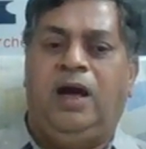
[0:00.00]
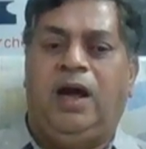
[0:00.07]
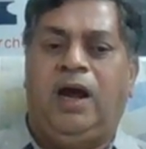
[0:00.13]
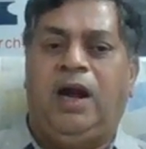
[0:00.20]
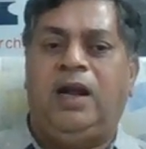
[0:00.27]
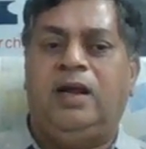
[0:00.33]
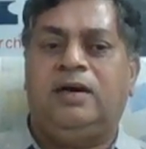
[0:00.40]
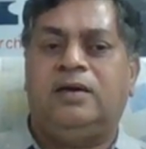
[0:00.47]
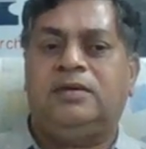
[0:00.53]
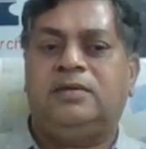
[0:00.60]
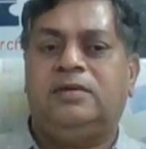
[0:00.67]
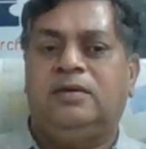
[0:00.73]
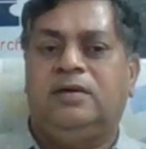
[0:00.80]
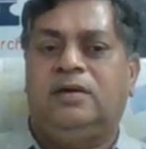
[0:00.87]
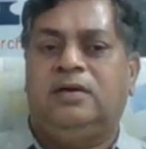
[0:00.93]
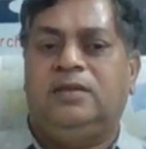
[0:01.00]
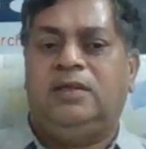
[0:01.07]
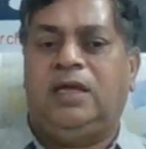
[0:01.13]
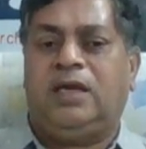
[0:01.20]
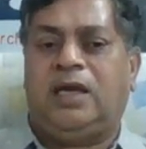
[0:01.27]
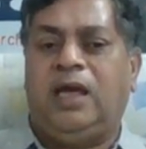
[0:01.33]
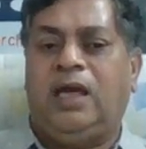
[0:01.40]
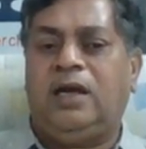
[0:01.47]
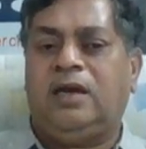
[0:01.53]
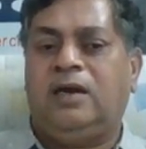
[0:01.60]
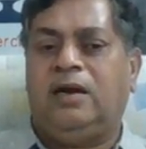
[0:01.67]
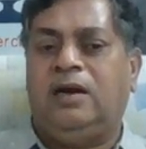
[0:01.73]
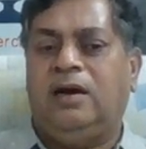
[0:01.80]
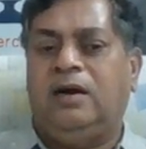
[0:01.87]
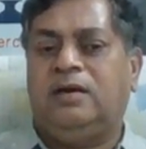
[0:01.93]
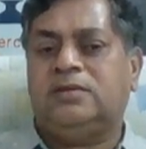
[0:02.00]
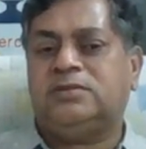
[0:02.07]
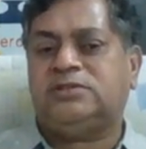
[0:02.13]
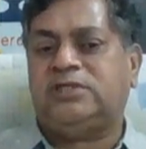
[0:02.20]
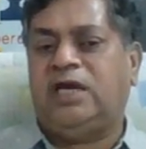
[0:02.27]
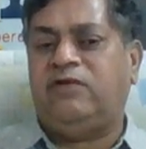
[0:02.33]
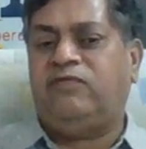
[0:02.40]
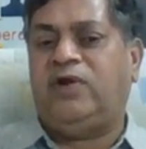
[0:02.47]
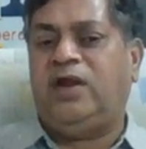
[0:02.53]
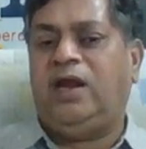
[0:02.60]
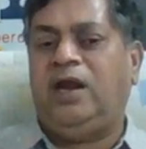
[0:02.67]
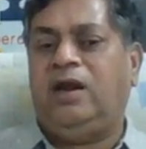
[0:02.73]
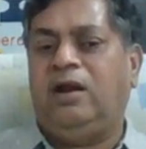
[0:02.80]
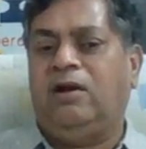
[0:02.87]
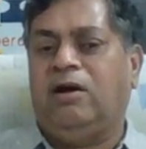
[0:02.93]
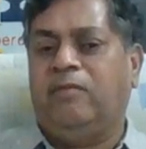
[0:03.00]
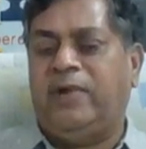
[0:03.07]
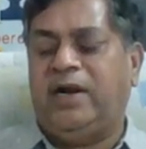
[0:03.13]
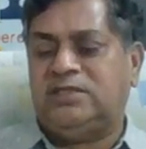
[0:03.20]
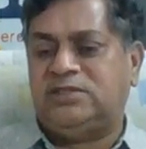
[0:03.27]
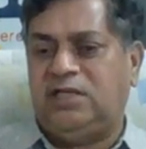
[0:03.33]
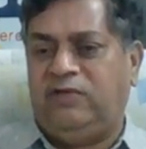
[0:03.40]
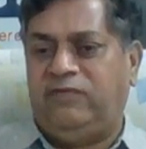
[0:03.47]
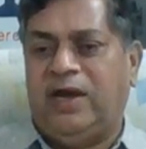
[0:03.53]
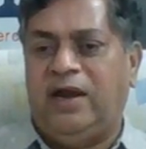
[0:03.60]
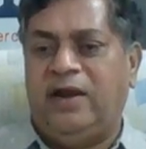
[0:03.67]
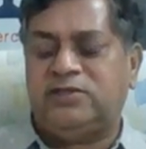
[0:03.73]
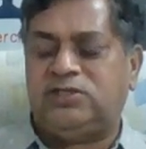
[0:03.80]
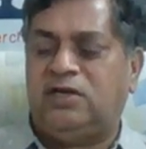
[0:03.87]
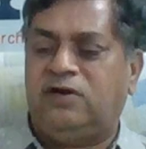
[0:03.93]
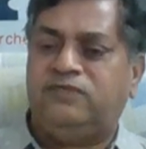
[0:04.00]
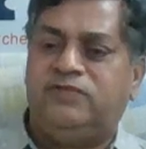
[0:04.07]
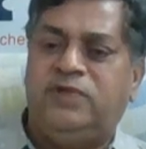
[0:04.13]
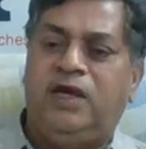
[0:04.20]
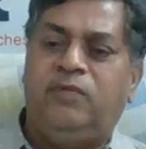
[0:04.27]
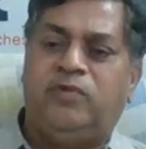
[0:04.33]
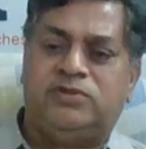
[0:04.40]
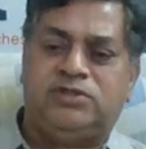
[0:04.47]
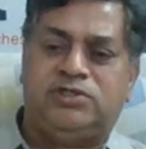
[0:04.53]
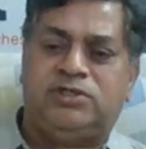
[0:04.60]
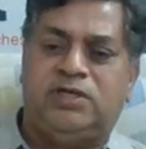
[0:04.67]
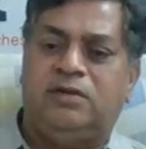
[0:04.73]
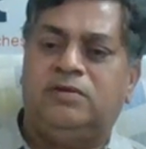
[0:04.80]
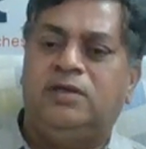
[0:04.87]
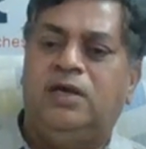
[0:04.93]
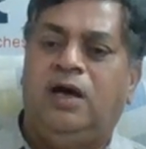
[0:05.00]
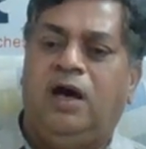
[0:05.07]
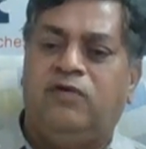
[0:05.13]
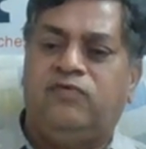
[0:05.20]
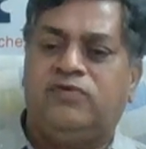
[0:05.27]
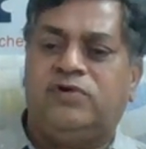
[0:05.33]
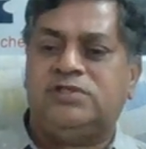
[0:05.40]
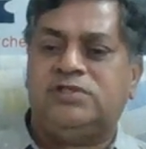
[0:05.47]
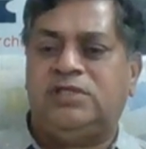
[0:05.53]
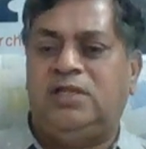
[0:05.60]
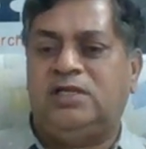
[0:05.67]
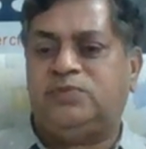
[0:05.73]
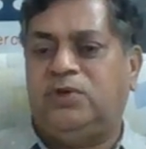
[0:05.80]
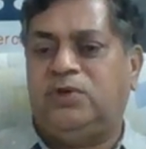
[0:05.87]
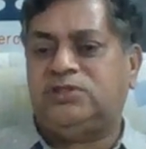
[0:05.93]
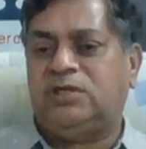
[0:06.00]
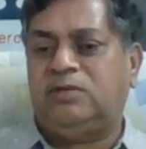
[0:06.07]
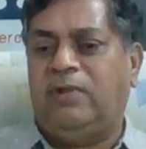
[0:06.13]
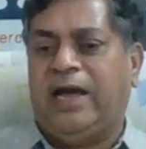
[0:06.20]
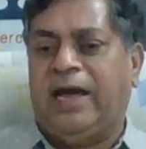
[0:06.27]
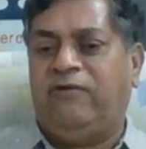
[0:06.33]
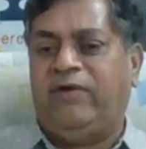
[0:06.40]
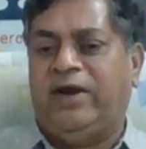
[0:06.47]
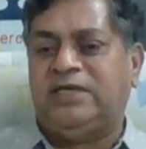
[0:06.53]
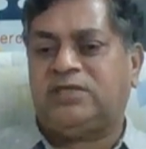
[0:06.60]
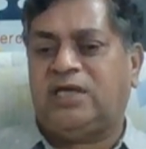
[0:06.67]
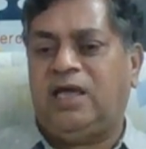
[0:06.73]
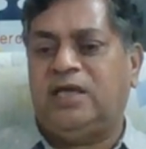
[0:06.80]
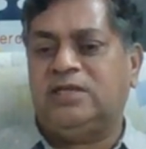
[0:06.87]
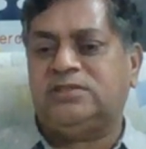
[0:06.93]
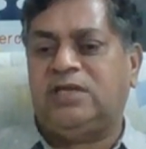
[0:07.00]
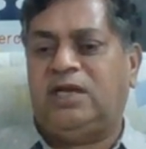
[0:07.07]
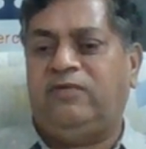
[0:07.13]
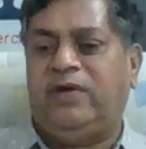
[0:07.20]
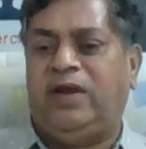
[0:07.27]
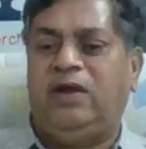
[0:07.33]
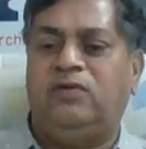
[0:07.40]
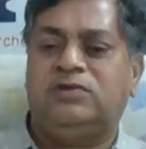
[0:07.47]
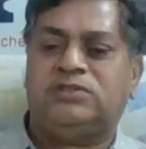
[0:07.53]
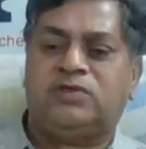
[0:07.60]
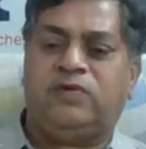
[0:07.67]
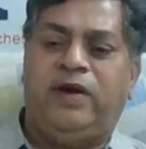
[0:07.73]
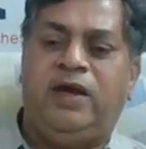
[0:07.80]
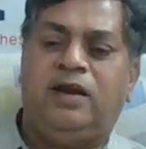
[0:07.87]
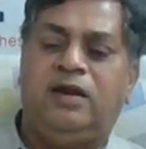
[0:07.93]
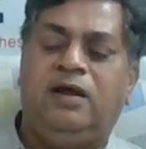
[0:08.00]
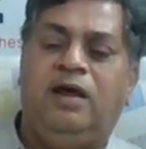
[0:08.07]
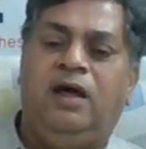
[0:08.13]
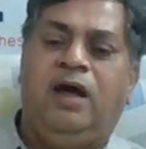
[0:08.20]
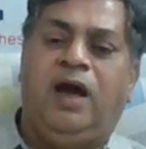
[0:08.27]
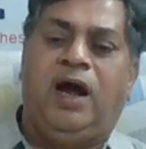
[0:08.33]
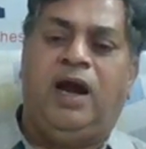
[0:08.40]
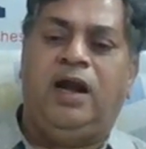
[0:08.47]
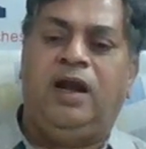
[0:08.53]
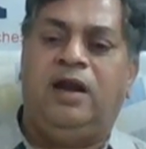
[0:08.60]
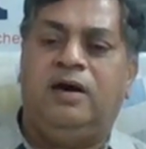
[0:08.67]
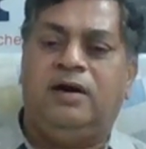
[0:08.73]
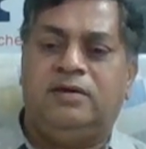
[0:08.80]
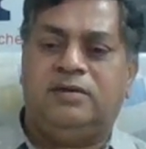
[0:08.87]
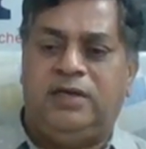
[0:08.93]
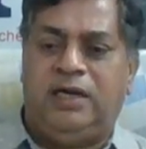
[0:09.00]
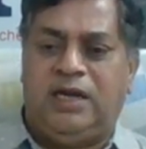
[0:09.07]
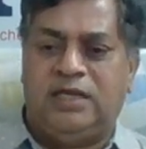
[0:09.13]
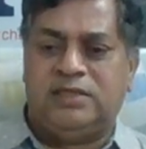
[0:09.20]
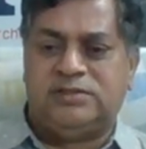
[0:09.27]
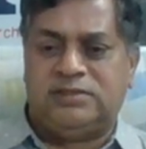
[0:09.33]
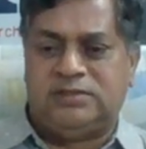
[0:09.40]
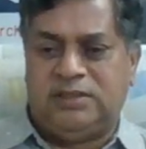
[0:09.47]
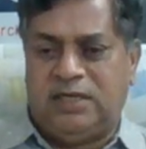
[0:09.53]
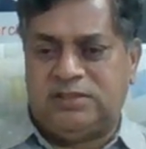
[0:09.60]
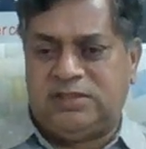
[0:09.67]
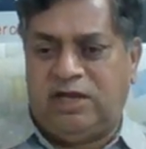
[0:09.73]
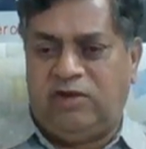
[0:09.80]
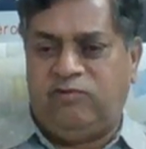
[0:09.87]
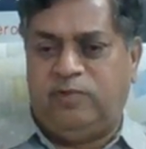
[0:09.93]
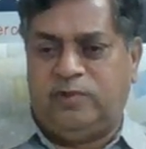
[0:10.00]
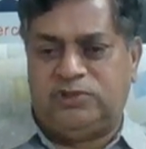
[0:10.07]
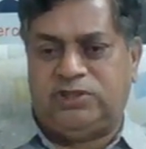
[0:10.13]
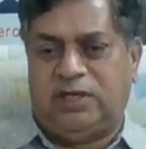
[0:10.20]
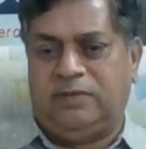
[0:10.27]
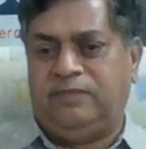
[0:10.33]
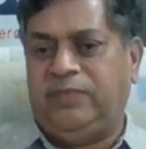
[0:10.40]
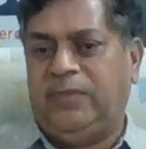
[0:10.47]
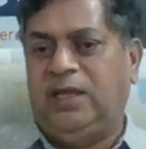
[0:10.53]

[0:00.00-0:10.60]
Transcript: And the King safety dominates the evaluation of the position. Of course, in this position, White's King is in a very good square, and it is in a safe position.